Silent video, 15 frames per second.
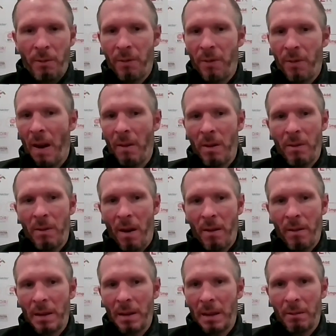very,
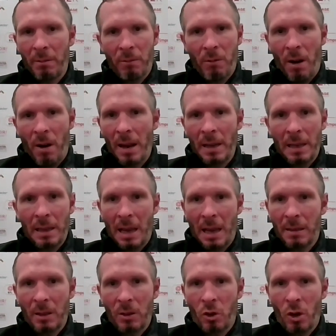very rarely
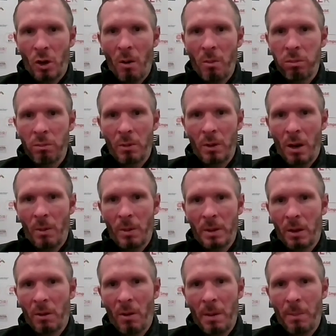lets it show. You know, he's a
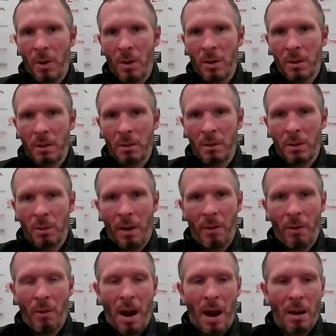great person to have
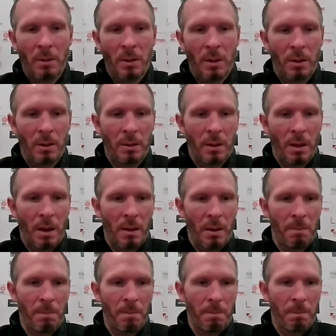around, and
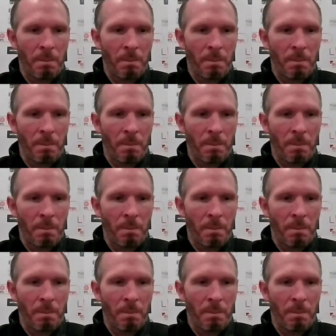um,